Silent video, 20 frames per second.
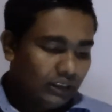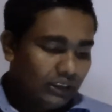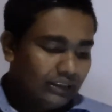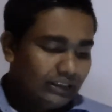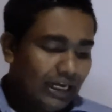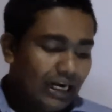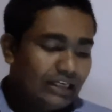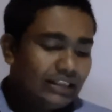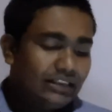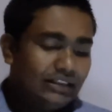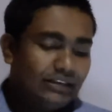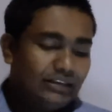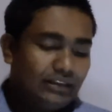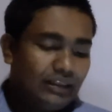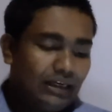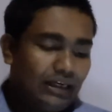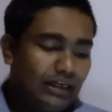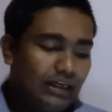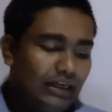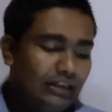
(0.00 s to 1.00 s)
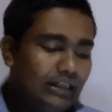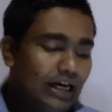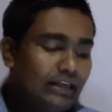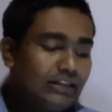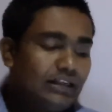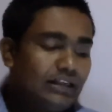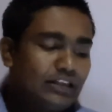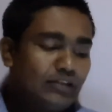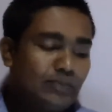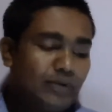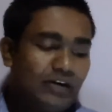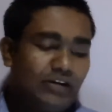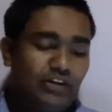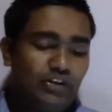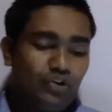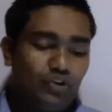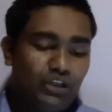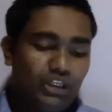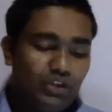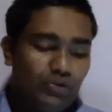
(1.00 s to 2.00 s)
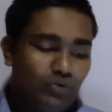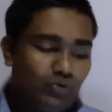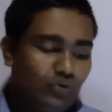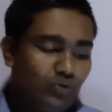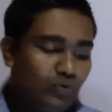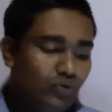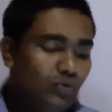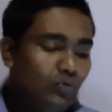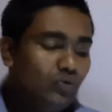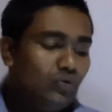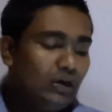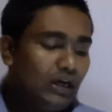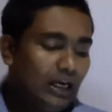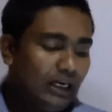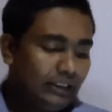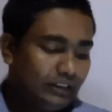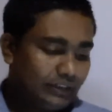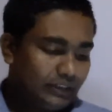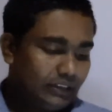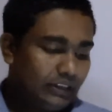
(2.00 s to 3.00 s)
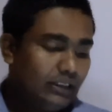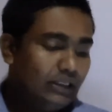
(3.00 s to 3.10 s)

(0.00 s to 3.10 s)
That's experiment you need to do at